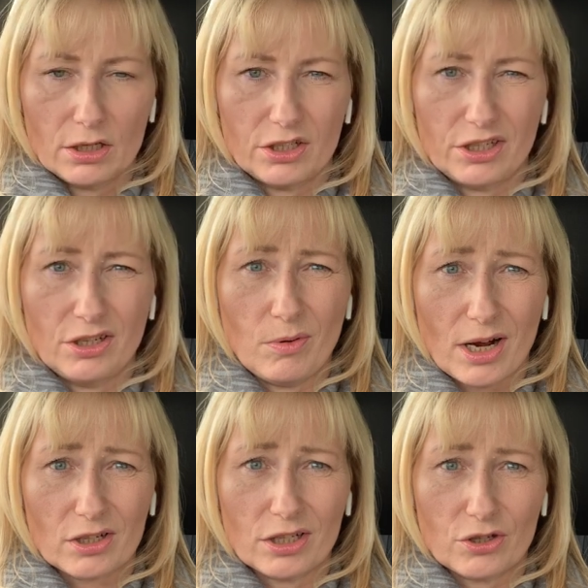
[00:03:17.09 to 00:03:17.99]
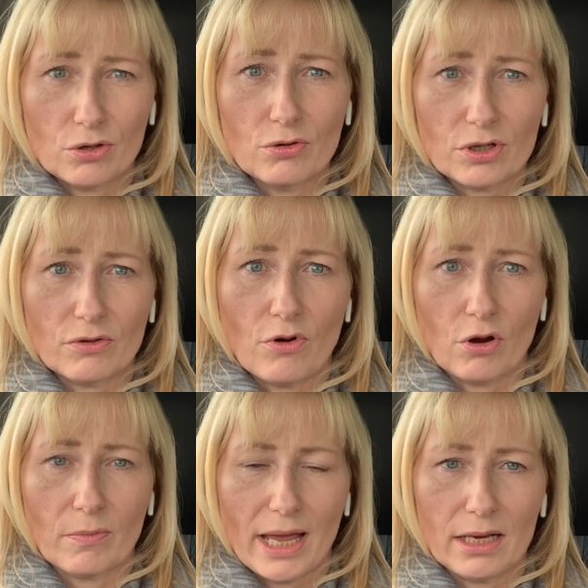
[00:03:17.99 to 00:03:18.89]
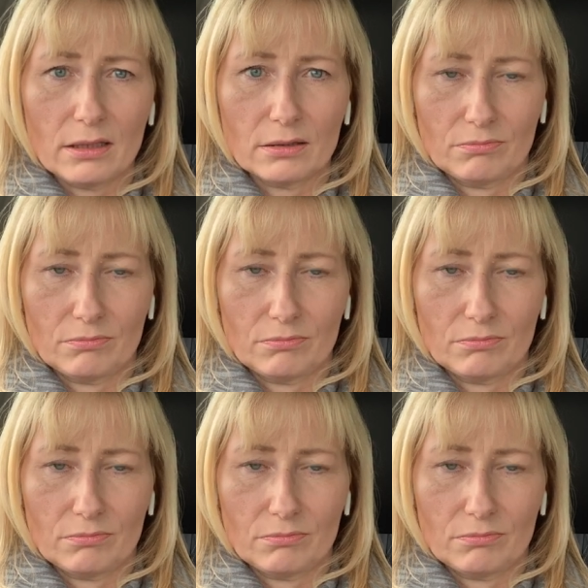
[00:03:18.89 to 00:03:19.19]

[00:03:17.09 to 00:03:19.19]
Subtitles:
do you actually choose the wrong men?